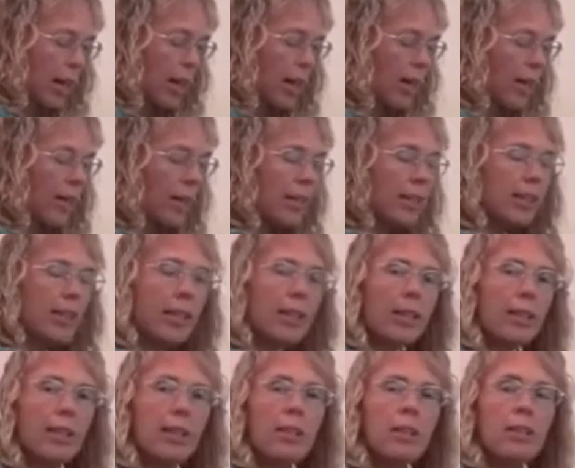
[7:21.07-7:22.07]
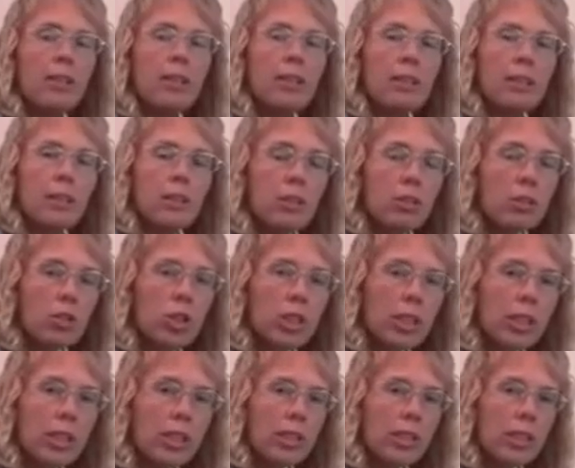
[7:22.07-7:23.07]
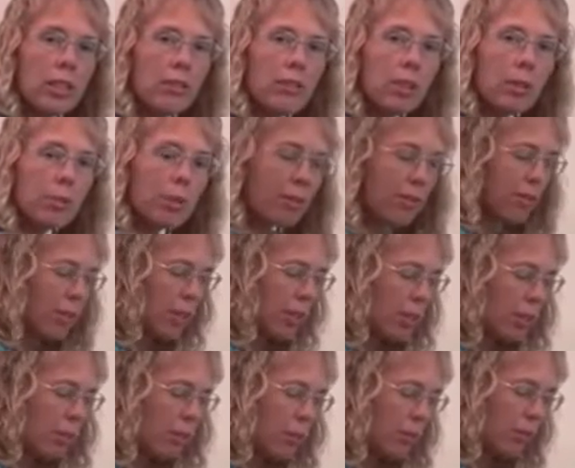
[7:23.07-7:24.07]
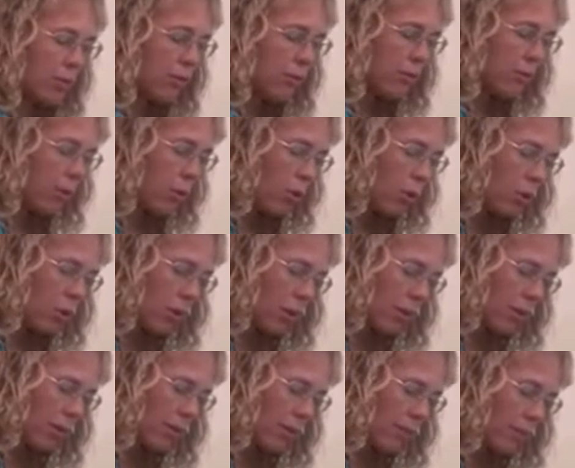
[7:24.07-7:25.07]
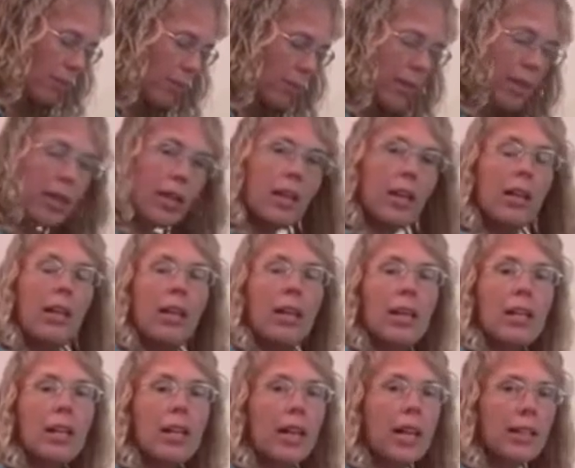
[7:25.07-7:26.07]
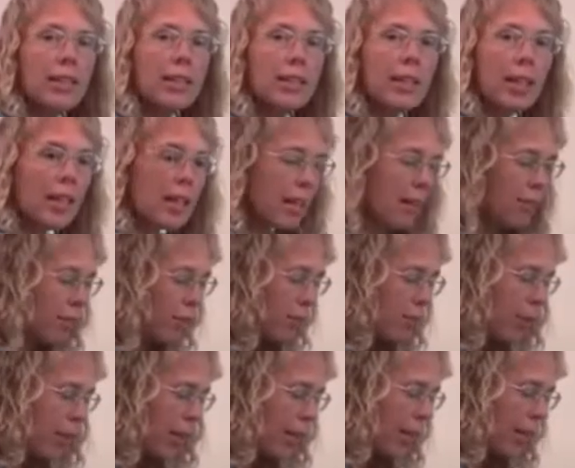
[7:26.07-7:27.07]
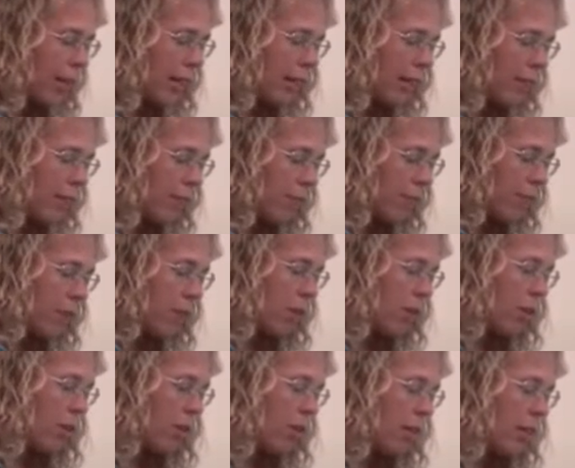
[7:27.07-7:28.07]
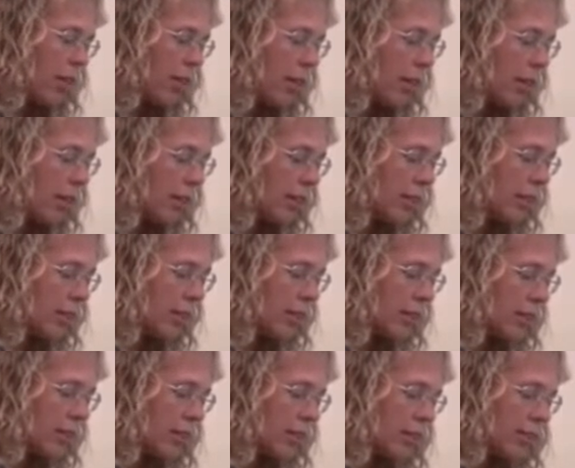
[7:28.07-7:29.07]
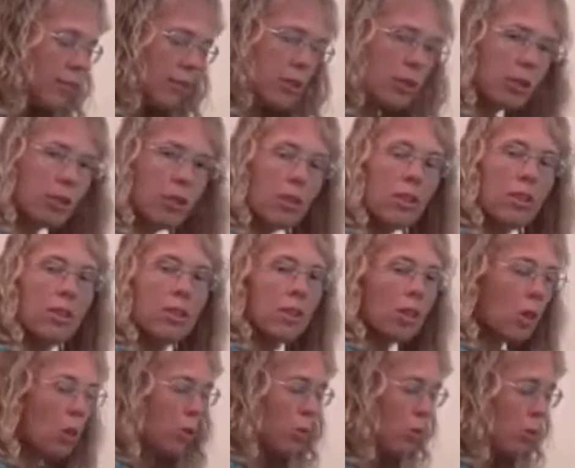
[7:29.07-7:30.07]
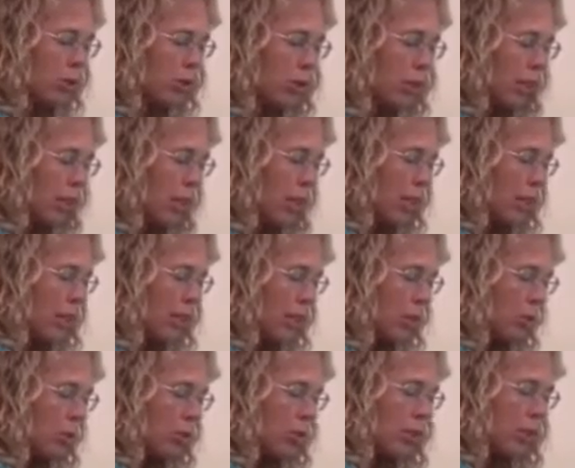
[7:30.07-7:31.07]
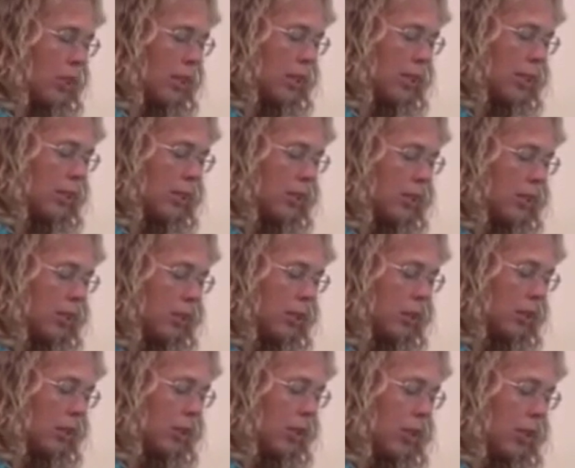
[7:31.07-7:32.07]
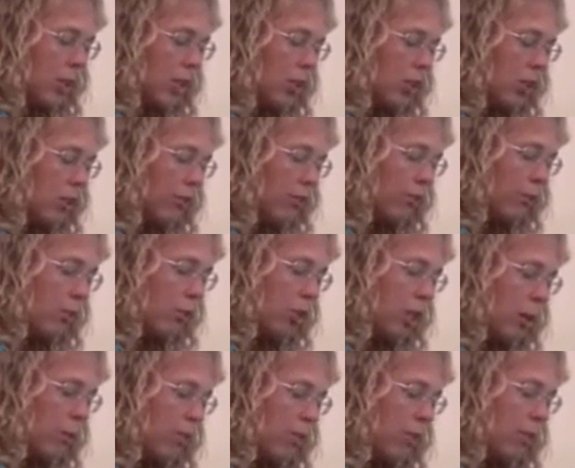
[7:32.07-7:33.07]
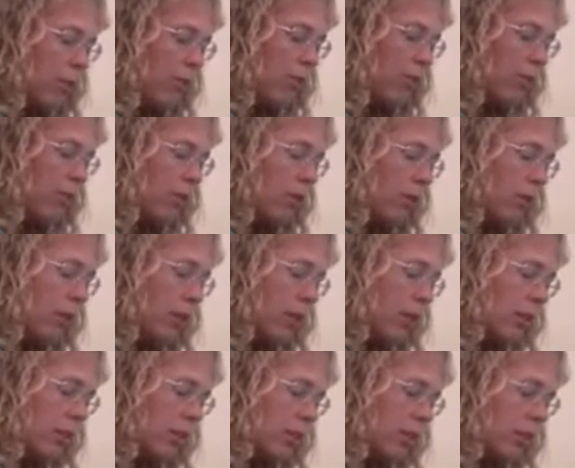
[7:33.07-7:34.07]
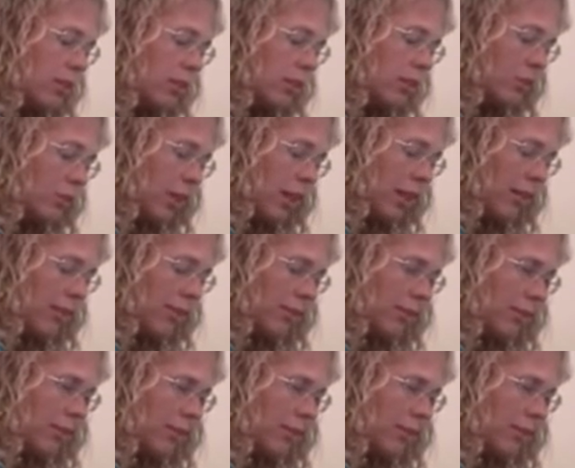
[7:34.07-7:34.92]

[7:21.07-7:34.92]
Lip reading: I end here on G with my finger number 4. And next I have to play all these 4 notes down to C, so it's good if you jump with your 4 to F